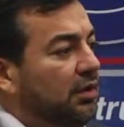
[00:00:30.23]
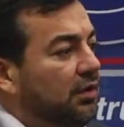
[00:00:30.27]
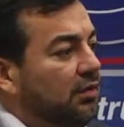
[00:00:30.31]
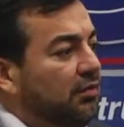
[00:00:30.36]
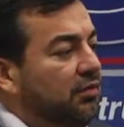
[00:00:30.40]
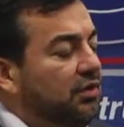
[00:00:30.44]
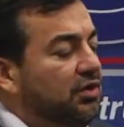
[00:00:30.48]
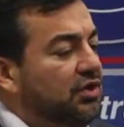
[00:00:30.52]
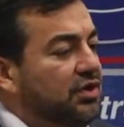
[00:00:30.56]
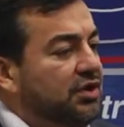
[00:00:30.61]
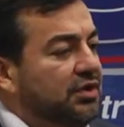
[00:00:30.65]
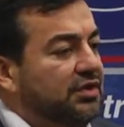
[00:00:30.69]

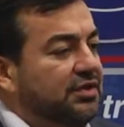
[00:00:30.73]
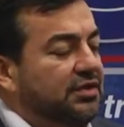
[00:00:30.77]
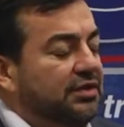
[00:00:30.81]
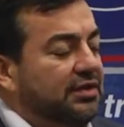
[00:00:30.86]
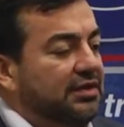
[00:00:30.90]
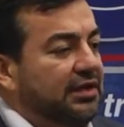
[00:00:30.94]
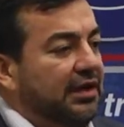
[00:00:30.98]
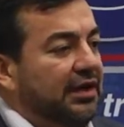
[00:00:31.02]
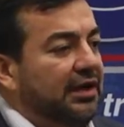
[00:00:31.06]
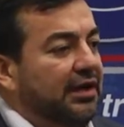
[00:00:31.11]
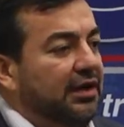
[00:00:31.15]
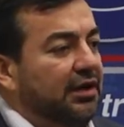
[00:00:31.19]
which is
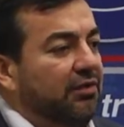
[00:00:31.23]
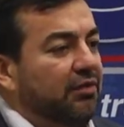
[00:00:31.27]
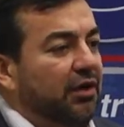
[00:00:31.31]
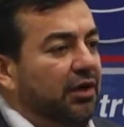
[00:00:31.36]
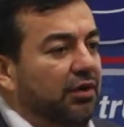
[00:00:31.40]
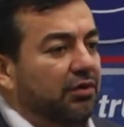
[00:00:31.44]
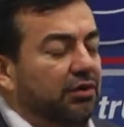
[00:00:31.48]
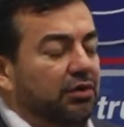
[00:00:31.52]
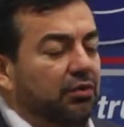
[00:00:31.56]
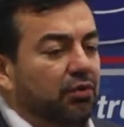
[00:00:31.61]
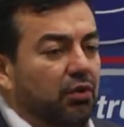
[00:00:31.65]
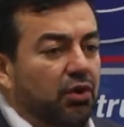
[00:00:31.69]
one
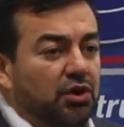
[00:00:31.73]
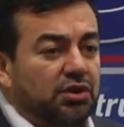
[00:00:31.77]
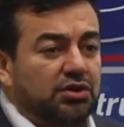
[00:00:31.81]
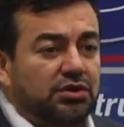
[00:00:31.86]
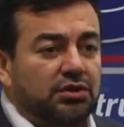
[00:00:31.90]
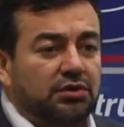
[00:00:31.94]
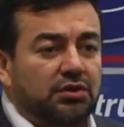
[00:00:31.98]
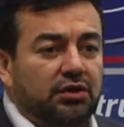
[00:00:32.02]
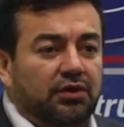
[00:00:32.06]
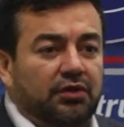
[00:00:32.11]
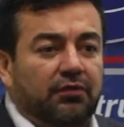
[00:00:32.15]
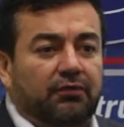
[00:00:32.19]
of the
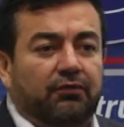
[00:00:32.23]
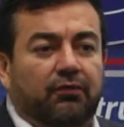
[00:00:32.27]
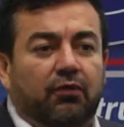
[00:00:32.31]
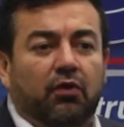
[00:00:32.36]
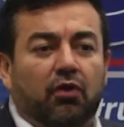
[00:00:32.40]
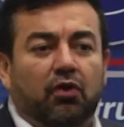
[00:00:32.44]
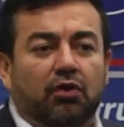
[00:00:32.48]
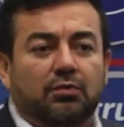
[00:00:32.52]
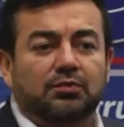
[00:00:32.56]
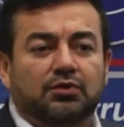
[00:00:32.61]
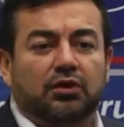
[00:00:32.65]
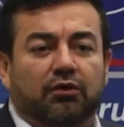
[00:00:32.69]
worst
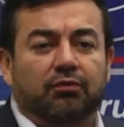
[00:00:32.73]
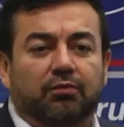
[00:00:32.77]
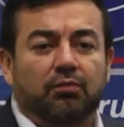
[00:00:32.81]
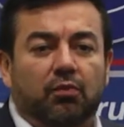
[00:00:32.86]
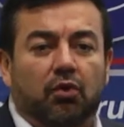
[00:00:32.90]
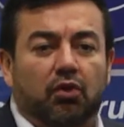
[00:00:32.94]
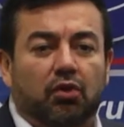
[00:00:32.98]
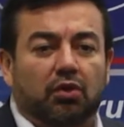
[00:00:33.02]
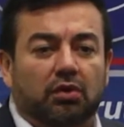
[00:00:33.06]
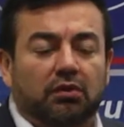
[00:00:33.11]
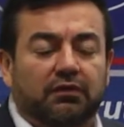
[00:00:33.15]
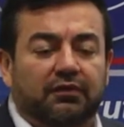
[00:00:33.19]
forms of
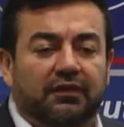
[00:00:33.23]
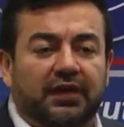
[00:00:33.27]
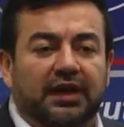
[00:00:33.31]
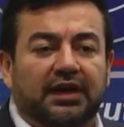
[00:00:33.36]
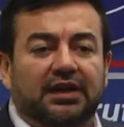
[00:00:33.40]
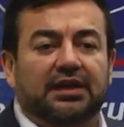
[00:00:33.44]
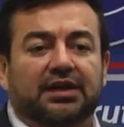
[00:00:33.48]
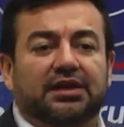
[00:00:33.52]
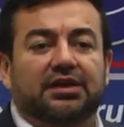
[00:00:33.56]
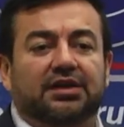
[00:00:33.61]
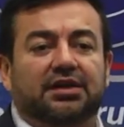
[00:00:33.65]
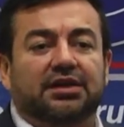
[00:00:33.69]
moral
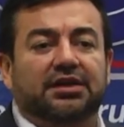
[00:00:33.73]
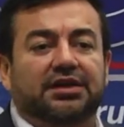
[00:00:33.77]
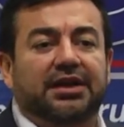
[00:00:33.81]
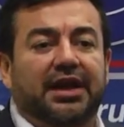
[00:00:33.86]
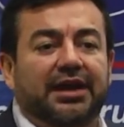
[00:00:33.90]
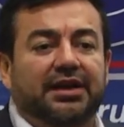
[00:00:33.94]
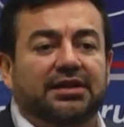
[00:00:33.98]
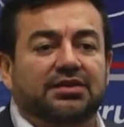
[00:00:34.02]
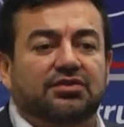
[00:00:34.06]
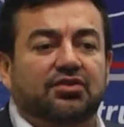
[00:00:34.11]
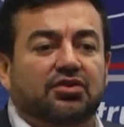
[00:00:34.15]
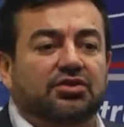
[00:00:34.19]
failure in
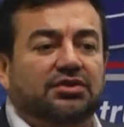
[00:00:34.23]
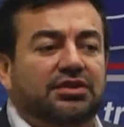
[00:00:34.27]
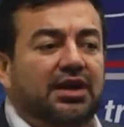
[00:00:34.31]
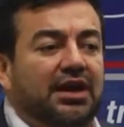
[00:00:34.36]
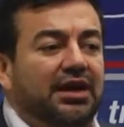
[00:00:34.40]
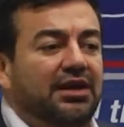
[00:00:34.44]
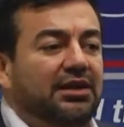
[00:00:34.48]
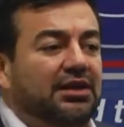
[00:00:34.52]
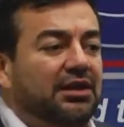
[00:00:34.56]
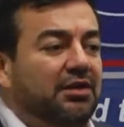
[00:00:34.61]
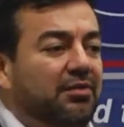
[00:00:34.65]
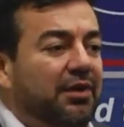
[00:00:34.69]
any
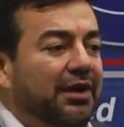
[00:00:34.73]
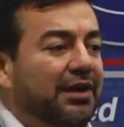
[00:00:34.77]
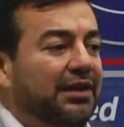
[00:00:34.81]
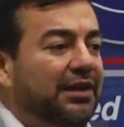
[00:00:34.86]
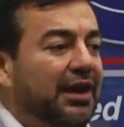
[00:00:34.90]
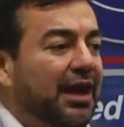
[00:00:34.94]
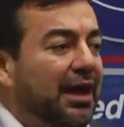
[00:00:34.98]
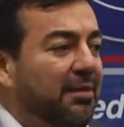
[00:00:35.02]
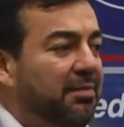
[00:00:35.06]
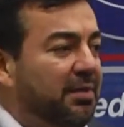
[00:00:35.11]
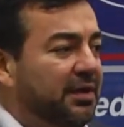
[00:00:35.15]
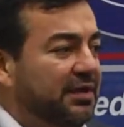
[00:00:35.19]
society when it
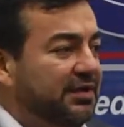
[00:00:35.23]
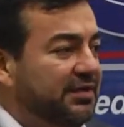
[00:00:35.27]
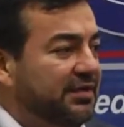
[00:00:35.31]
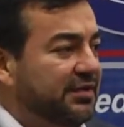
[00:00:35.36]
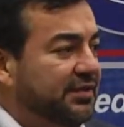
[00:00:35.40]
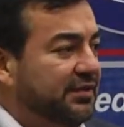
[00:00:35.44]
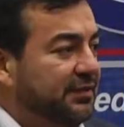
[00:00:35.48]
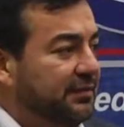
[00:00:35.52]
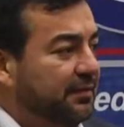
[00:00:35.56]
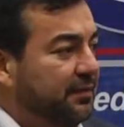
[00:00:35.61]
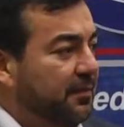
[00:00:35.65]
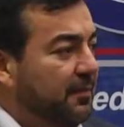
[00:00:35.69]

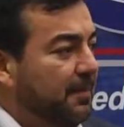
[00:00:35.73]
happens.